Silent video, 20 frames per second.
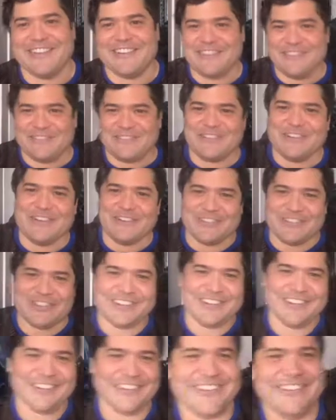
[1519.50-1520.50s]

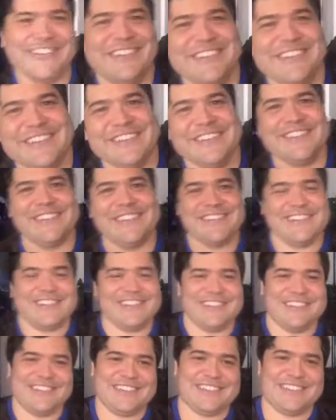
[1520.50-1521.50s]

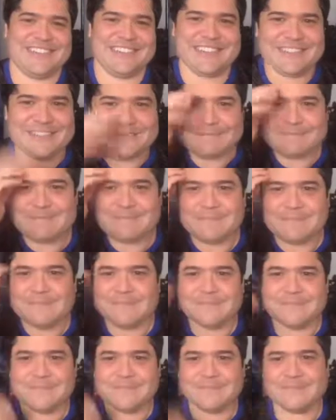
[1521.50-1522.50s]

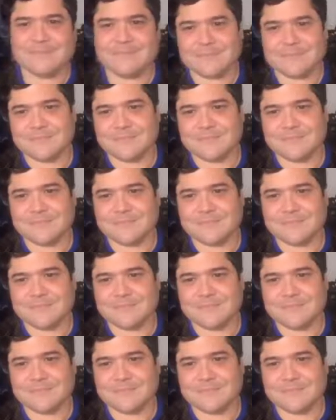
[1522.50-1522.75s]
(not speaking)